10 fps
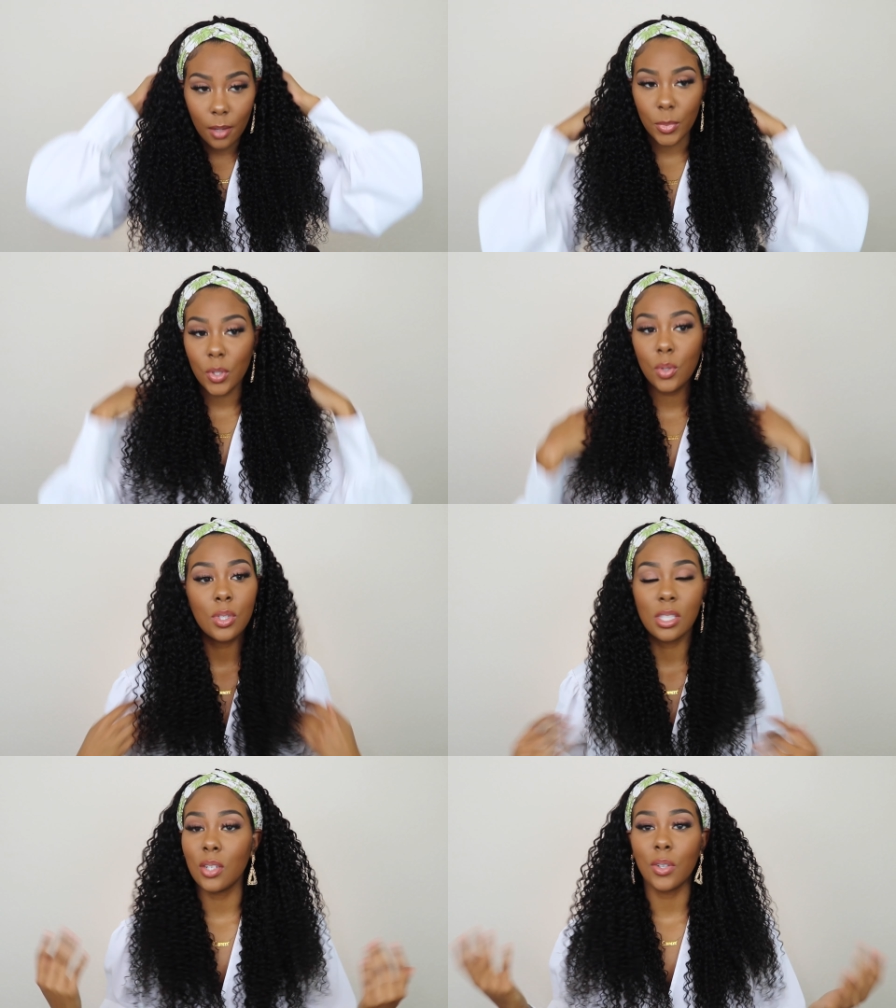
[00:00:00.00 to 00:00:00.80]
you
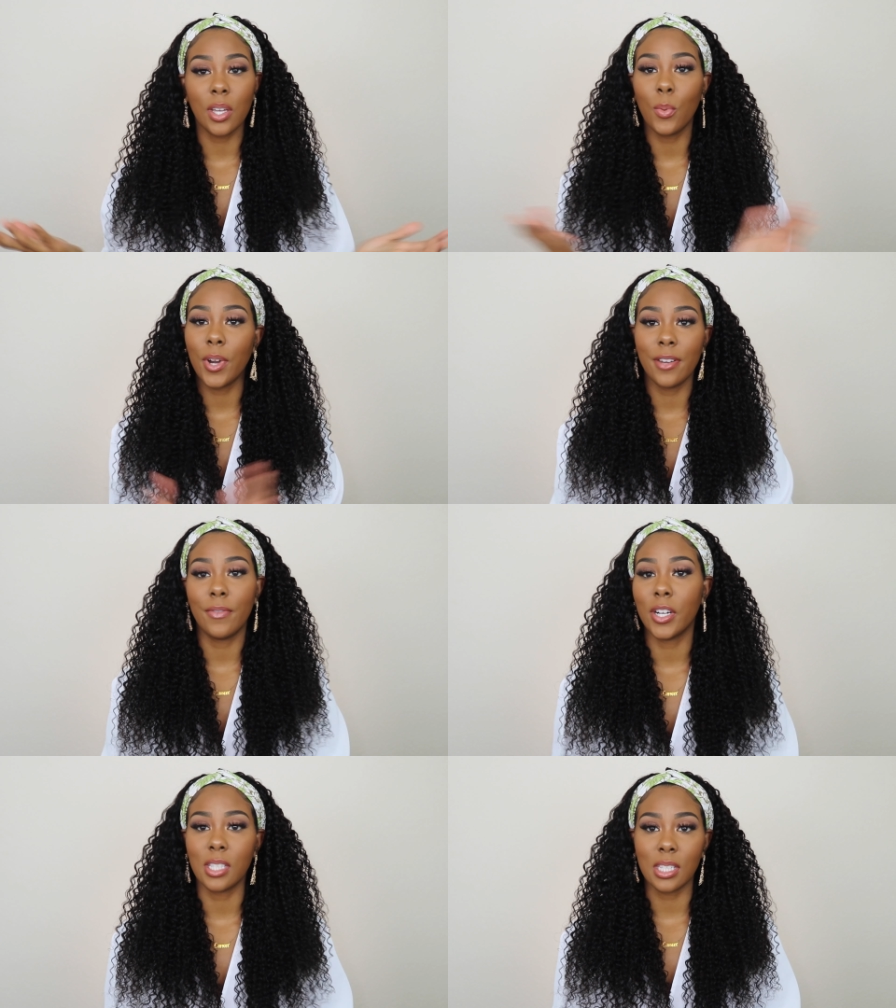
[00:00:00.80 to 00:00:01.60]
still can wear it
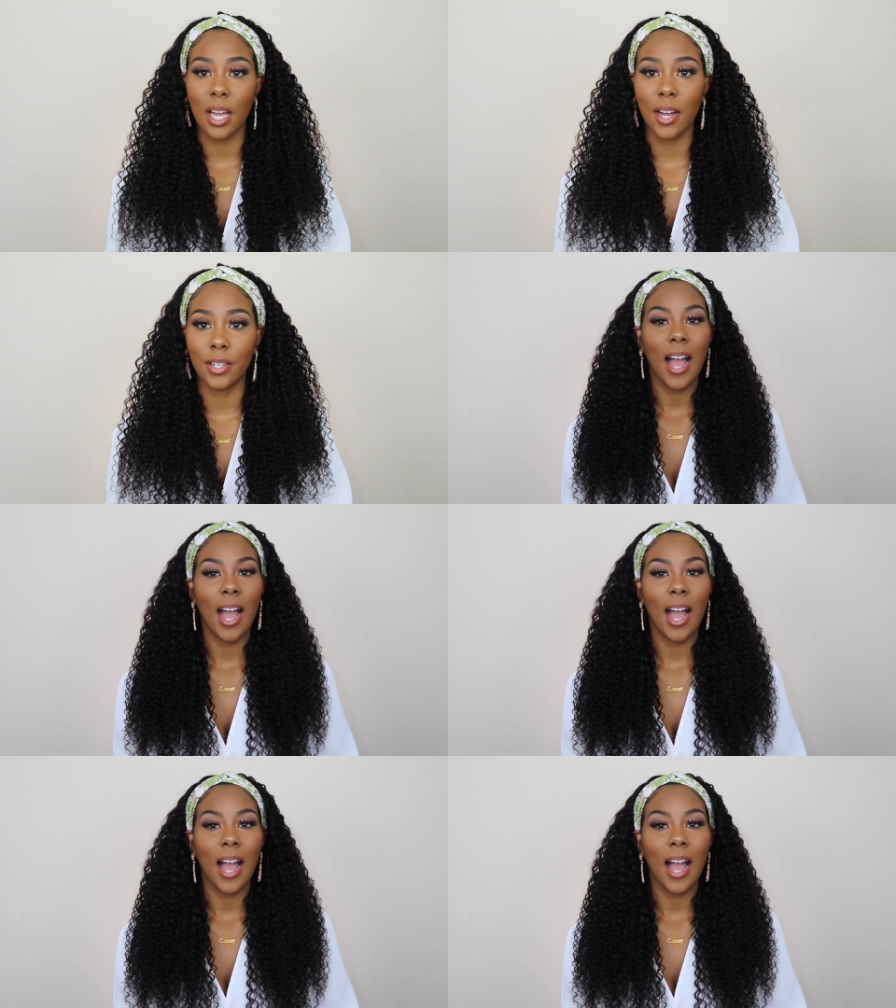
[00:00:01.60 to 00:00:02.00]
versatile.